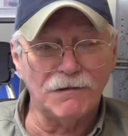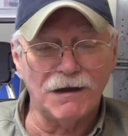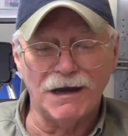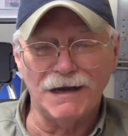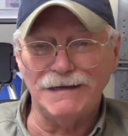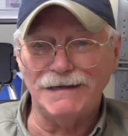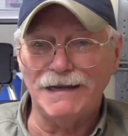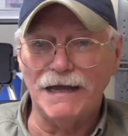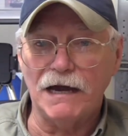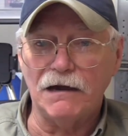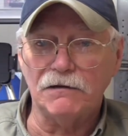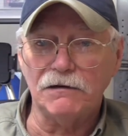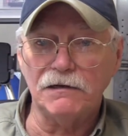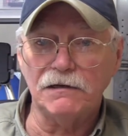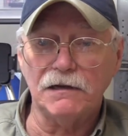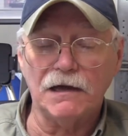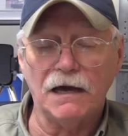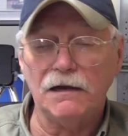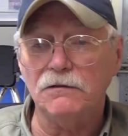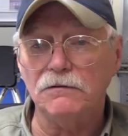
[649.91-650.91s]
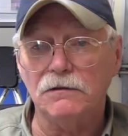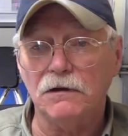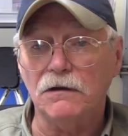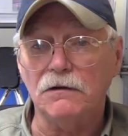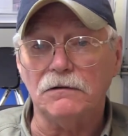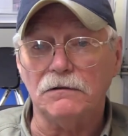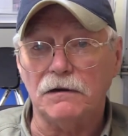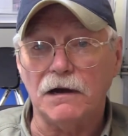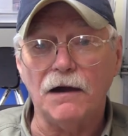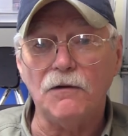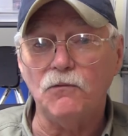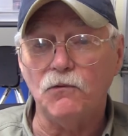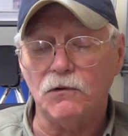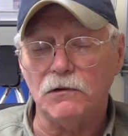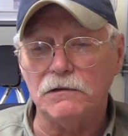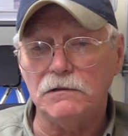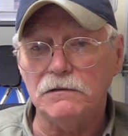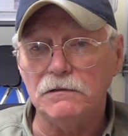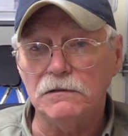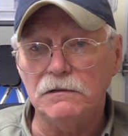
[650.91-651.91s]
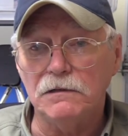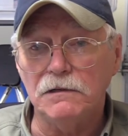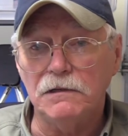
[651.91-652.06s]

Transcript: I doubt it. I don't know. I wouldn't.